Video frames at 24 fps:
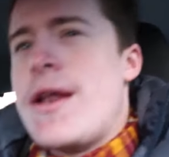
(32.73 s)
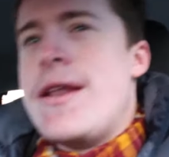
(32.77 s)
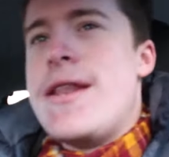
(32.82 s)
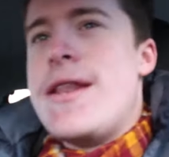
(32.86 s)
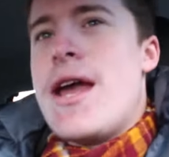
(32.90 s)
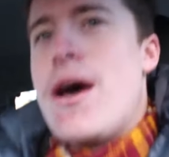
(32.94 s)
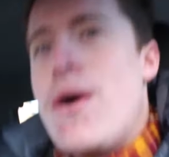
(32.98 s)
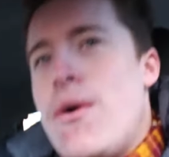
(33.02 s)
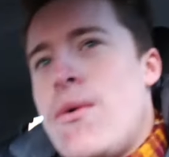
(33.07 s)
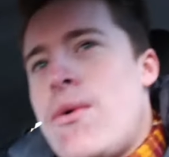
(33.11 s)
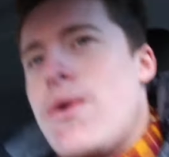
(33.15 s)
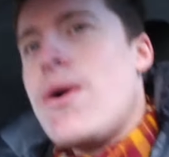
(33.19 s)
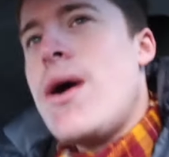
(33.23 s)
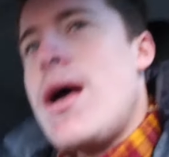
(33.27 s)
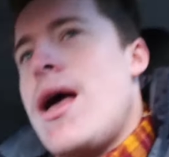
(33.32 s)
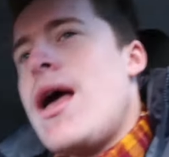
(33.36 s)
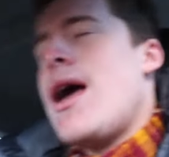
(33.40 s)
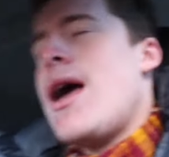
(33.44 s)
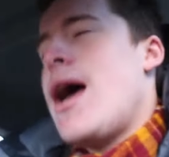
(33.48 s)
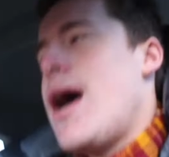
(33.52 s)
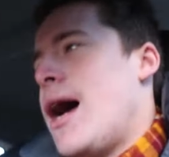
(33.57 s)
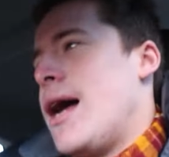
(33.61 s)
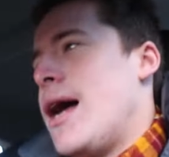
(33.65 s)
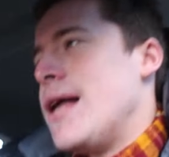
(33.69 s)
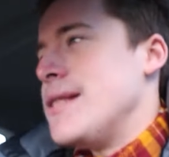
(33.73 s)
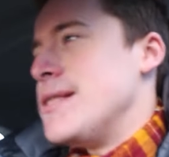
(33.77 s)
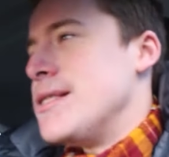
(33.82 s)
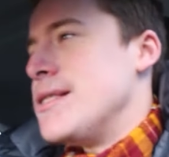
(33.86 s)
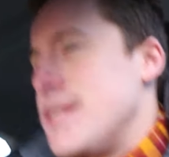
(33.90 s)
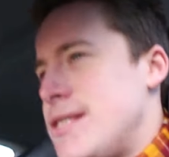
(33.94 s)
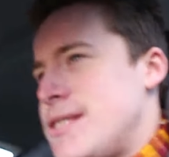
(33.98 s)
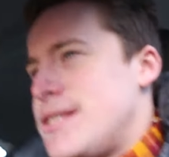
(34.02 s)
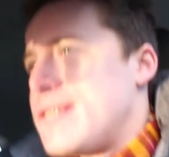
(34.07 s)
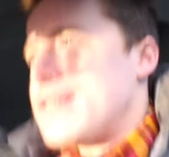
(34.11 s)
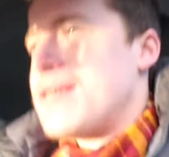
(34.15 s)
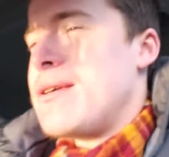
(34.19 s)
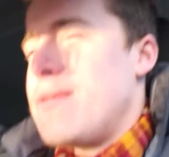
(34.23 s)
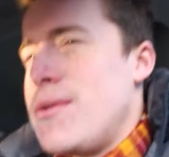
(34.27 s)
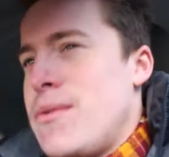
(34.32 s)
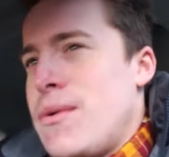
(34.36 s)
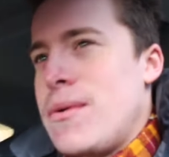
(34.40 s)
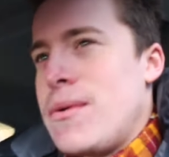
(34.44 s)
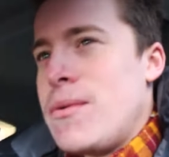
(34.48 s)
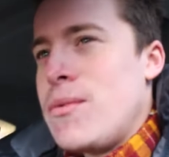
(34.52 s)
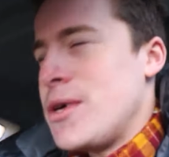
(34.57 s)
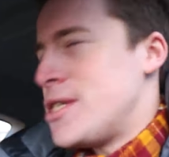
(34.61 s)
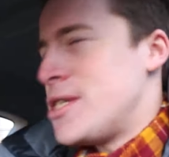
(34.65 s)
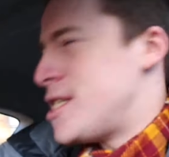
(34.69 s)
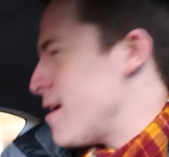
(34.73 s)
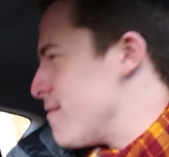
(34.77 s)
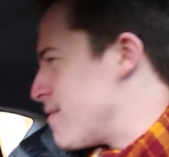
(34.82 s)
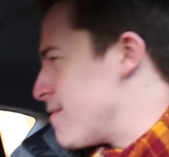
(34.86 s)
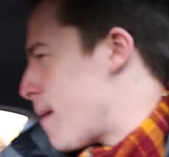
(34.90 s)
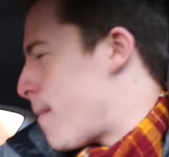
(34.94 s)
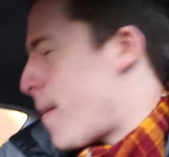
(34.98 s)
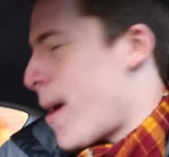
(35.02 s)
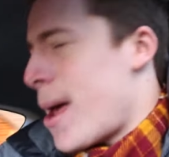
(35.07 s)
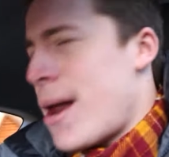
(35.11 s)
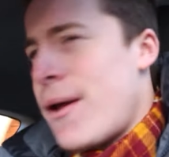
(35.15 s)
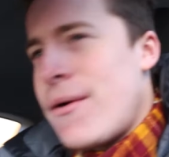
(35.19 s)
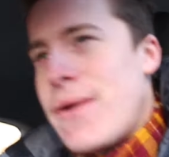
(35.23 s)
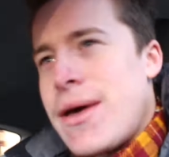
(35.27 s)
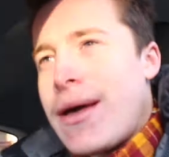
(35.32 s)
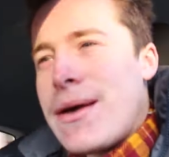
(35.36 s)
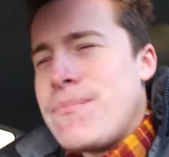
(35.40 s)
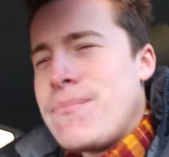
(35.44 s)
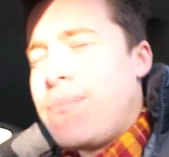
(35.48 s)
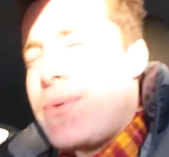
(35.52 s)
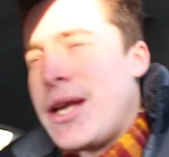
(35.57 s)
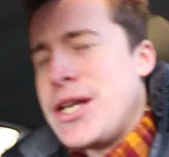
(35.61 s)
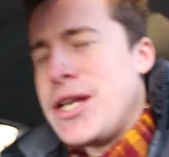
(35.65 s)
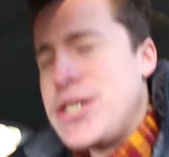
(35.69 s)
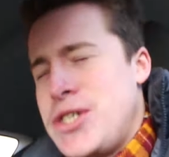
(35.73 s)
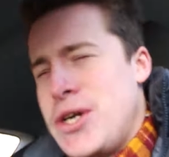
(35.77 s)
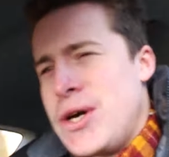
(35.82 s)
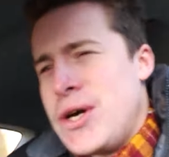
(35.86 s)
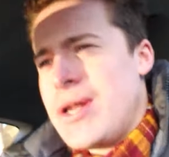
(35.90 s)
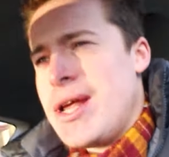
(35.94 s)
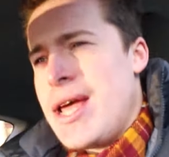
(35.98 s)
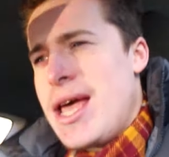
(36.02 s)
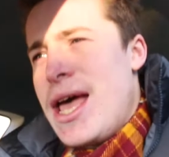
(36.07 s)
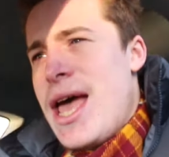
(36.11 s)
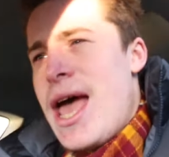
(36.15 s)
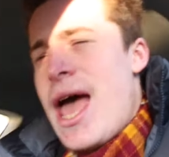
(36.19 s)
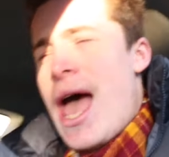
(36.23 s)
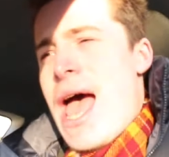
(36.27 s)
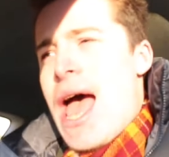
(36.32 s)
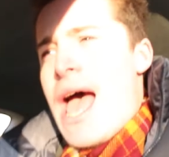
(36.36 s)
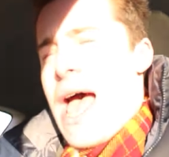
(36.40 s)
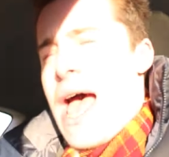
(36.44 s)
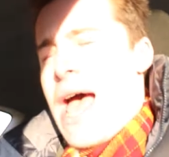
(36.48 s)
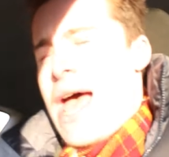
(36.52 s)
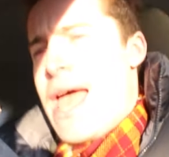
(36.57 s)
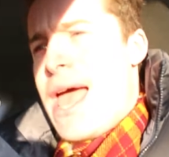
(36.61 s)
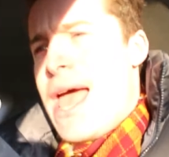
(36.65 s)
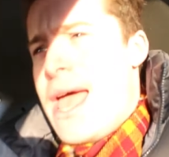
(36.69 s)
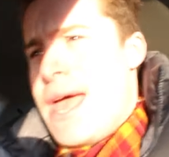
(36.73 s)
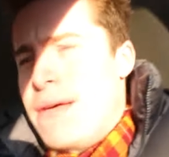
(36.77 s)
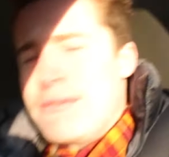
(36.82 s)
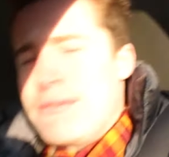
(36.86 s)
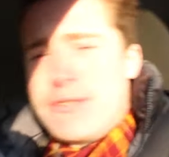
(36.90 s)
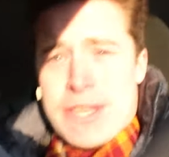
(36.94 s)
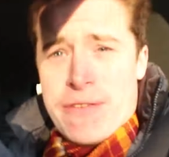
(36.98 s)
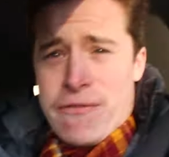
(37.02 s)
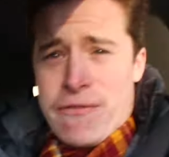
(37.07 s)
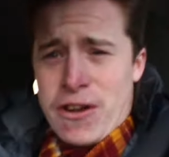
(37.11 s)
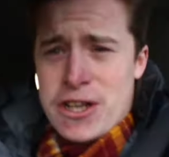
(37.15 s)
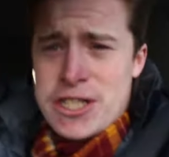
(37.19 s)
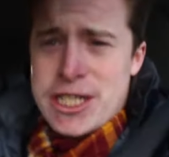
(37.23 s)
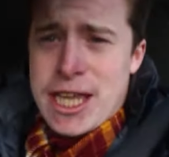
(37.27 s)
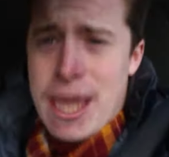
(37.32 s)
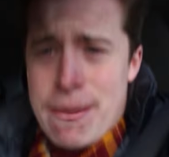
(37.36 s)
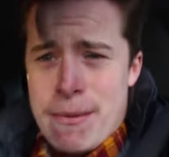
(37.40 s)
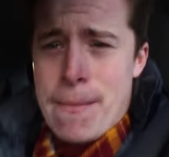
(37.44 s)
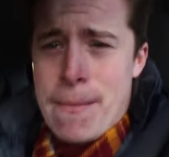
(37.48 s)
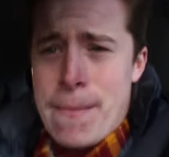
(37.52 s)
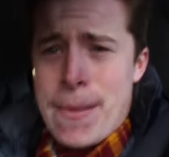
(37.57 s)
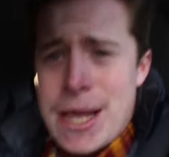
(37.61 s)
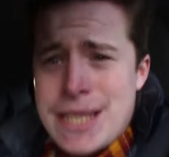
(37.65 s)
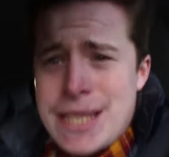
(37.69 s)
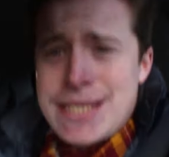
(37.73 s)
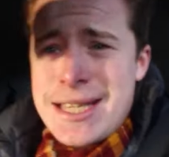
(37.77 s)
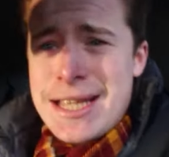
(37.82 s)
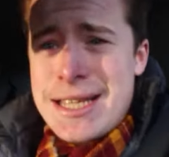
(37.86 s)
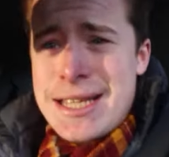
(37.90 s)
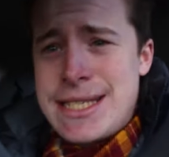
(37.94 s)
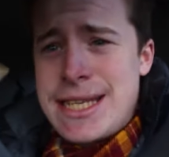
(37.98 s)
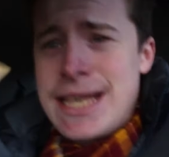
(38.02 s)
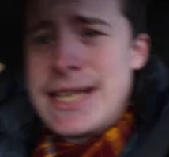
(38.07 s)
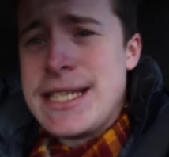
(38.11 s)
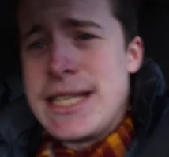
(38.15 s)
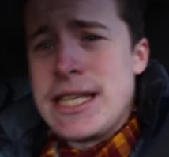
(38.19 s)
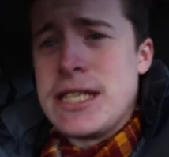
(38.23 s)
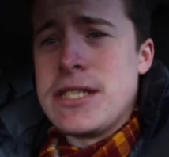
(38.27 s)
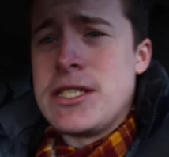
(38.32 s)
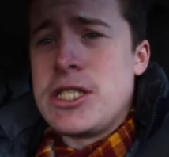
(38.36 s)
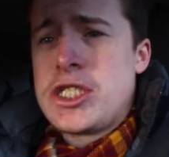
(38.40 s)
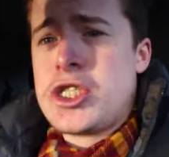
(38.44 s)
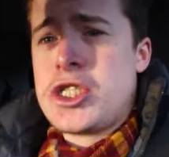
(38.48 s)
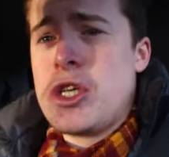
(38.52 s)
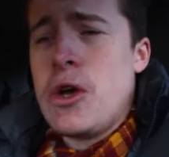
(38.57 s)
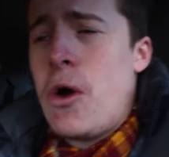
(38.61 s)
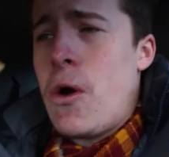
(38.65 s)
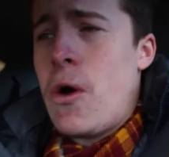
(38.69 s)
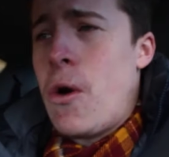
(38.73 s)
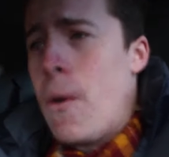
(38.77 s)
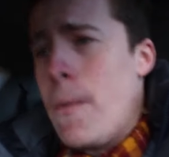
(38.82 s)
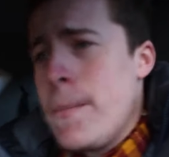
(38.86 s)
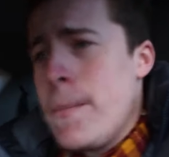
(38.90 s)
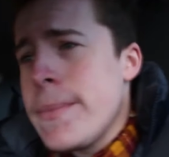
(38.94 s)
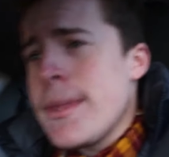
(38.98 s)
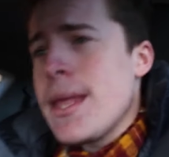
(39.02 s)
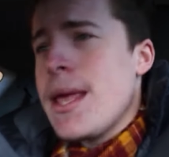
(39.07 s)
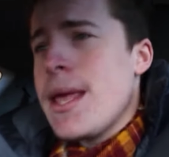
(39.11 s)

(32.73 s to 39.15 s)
1-0 and we saved a penalty, I'm pretty sure. It was the first game I missed this season, so